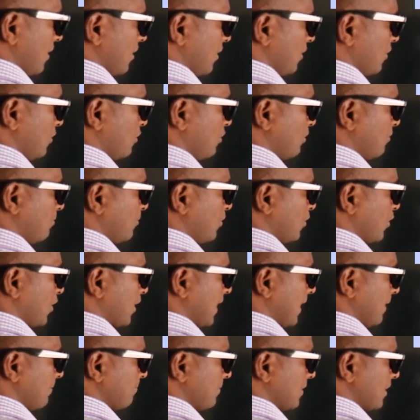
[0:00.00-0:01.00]
no more
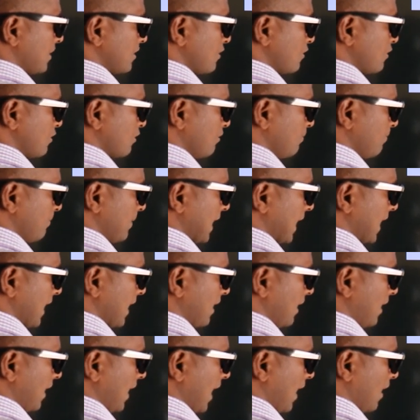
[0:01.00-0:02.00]
numbers to bring
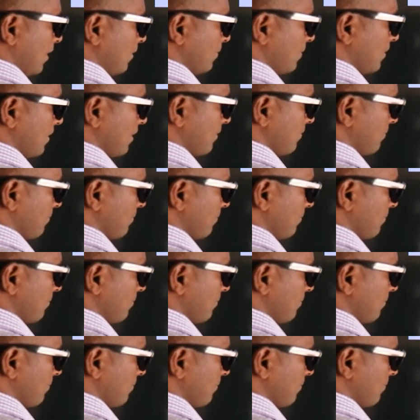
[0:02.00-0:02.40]
it down.